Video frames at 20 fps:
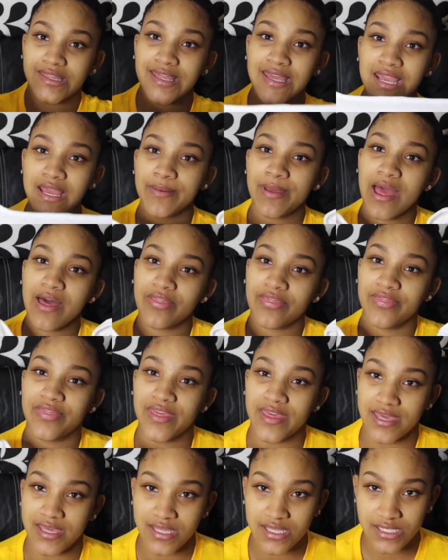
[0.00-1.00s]
the thing about
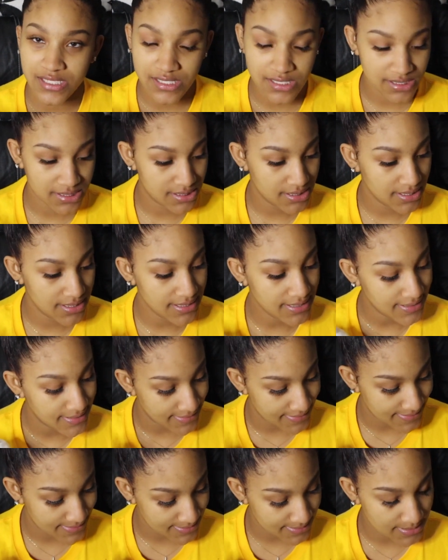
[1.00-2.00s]
this
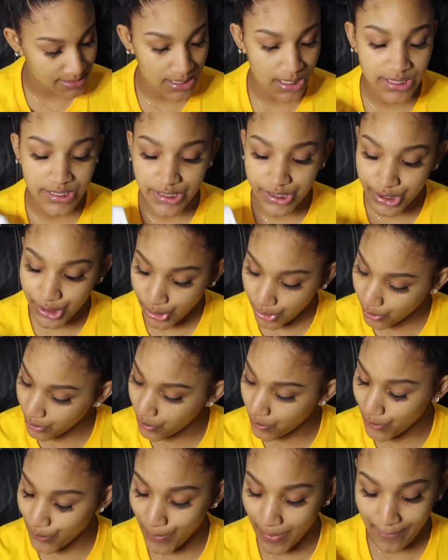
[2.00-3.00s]
is it's
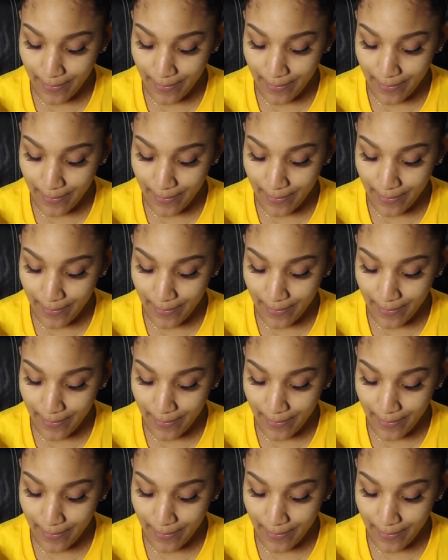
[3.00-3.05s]
cute